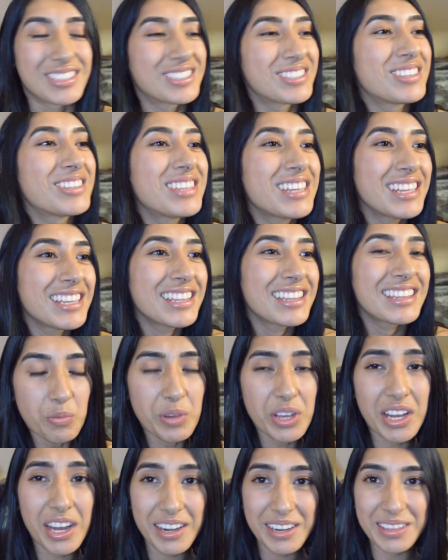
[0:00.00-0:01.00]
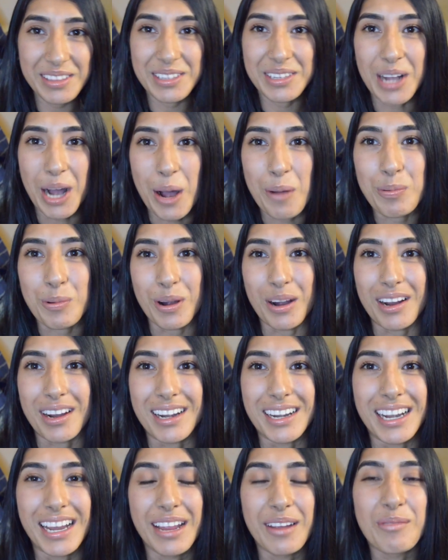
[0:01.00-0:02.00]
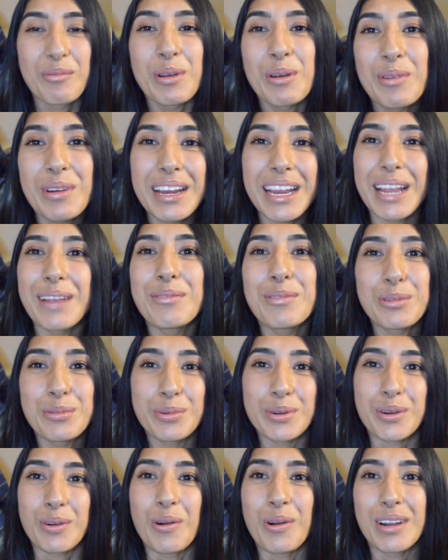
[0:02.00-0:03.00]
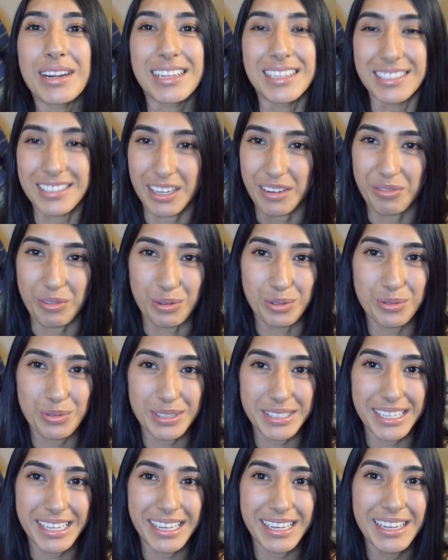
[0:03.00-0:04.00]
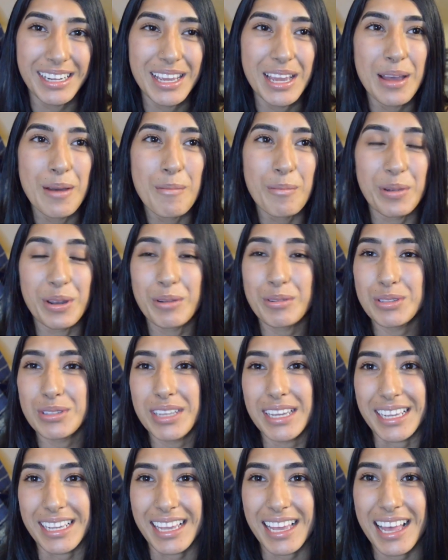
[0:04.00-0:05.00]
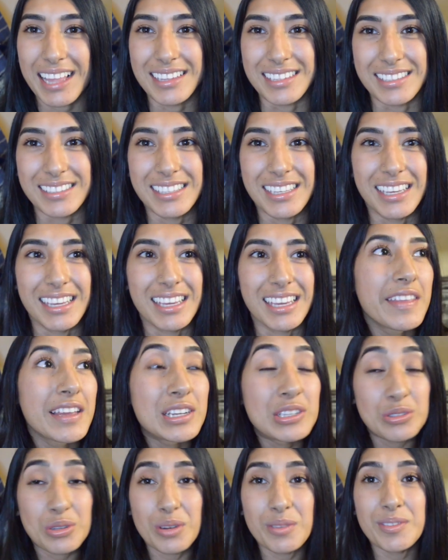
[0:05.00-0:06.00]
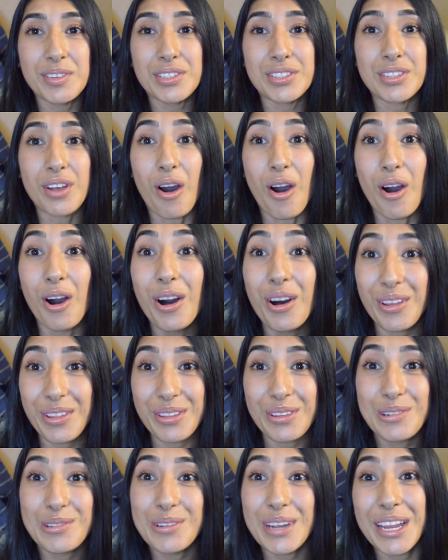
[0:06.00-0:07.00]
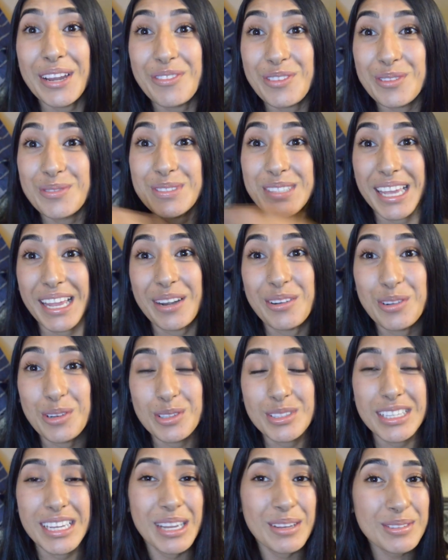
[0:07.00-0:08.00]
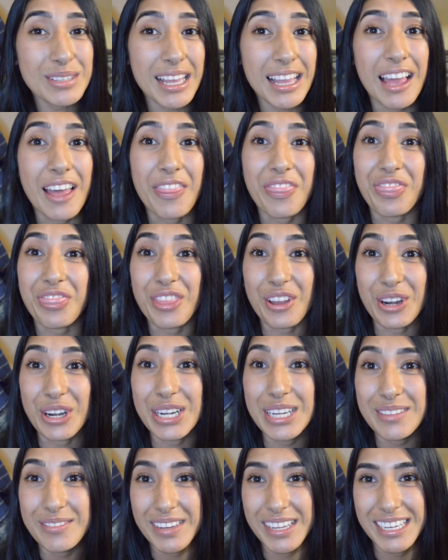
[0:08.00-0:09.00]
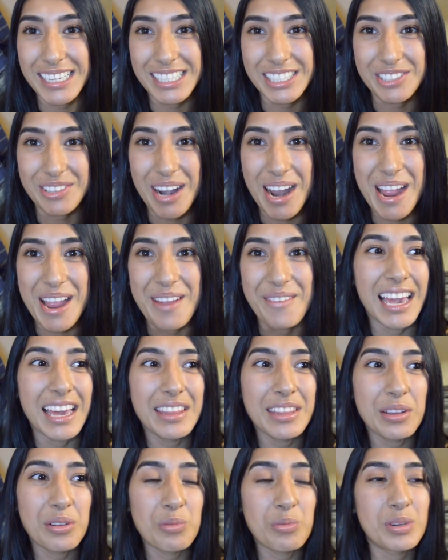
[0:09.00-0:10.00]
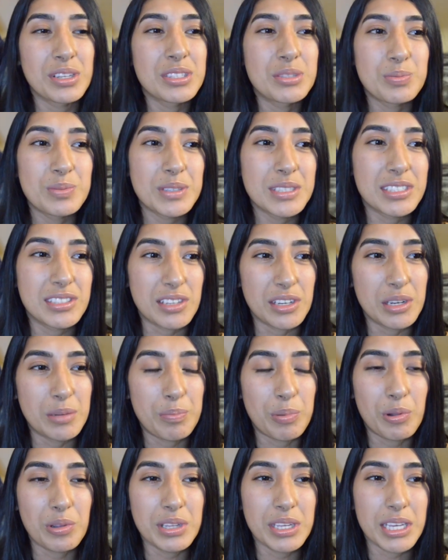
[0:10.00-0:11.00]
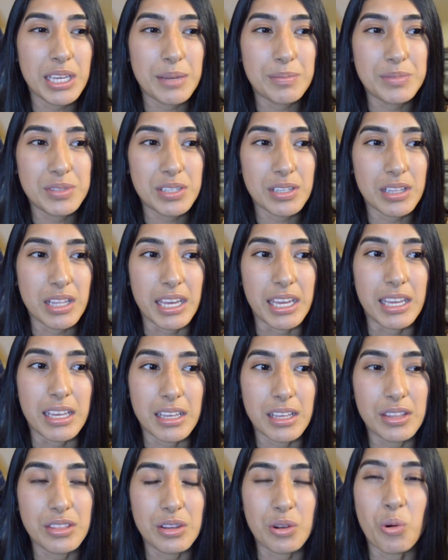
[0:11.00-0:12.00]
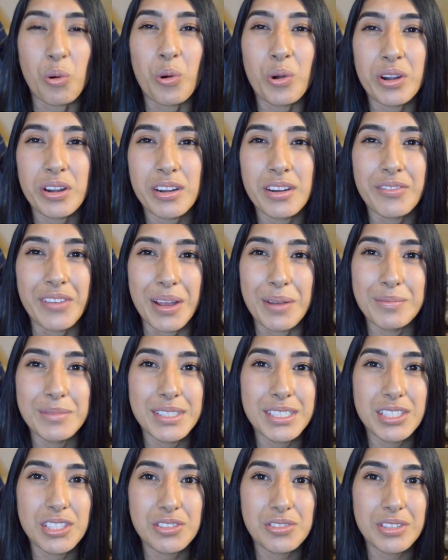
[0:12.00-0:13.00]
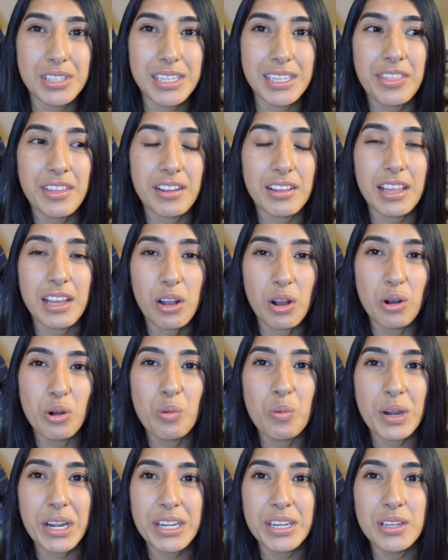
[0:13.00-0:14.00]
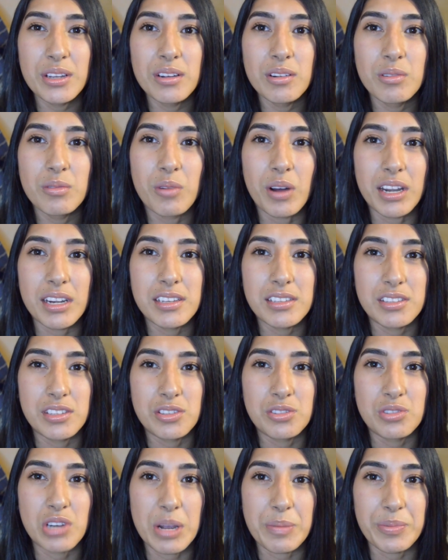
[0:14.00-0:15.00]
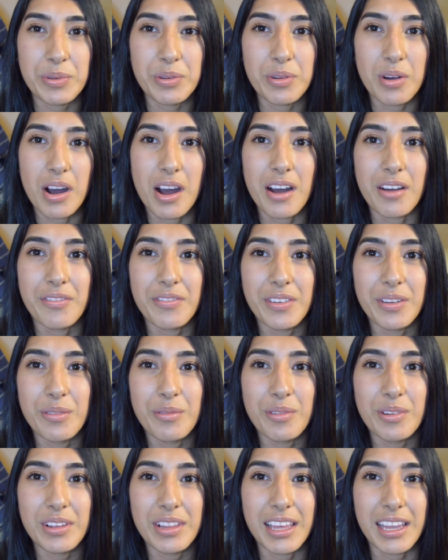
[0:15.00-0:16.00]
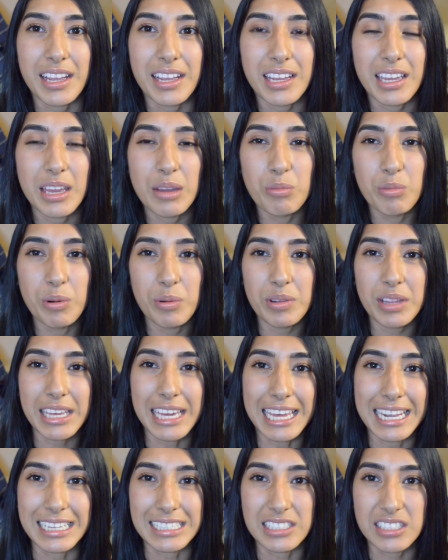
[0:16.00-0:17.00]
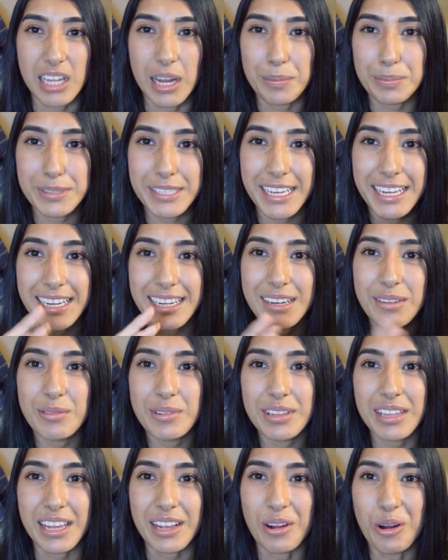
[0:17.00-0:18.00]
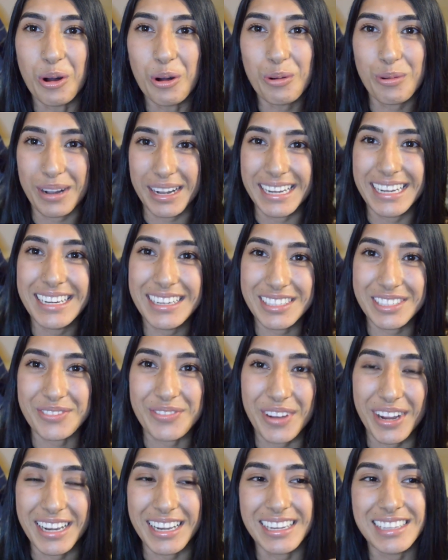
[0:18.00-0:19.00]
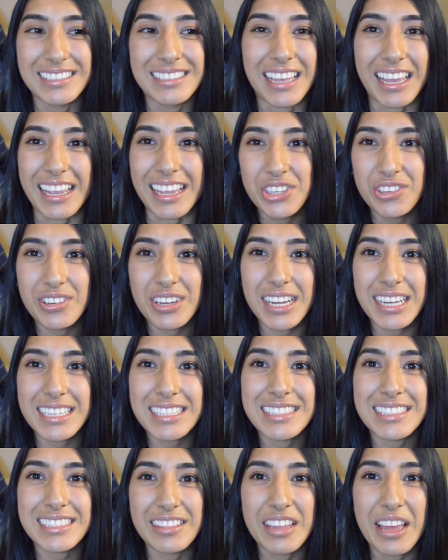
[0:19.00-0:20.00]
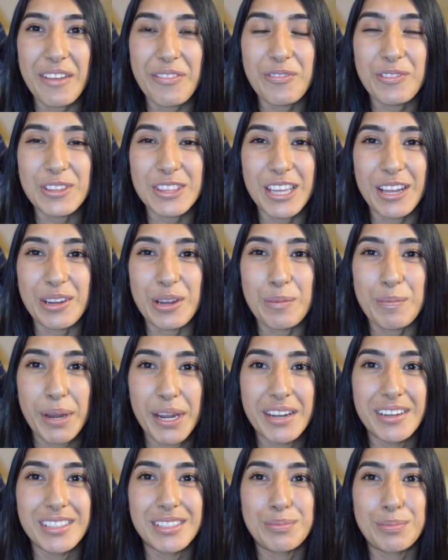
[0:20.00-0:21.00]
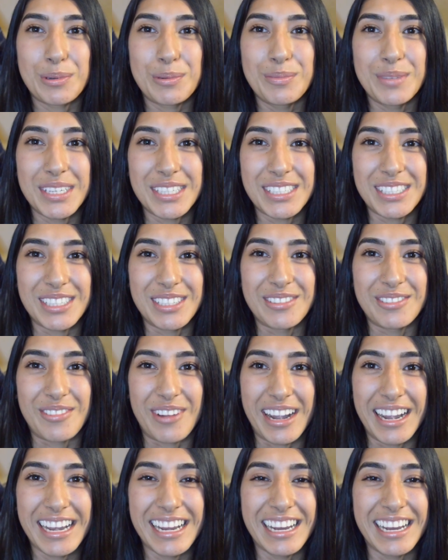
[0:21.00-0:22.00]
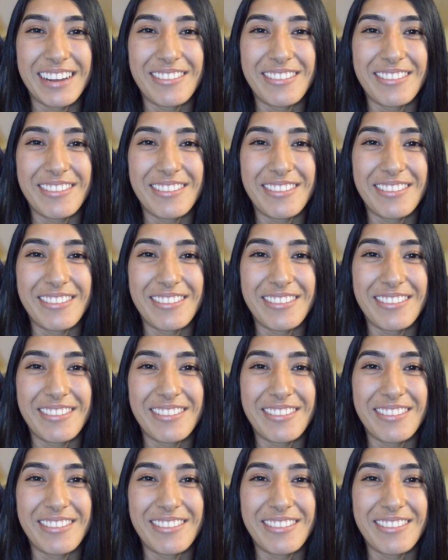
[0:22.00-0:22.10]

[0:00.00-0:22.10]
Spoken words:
So then we got in the cop car, and we weren't able to record because our phones were dead, but it was like hella sick. They drove us all the way from Santa Rosa. It was like a 30-minute drive. And then once we started pulling up to like the corner of Emily Street, they're like, oh, where do you want us to drop you off? And we were like at a stop sign, and we're like, oh, right here is fine. He's like, you guys left without your parents' permission, right?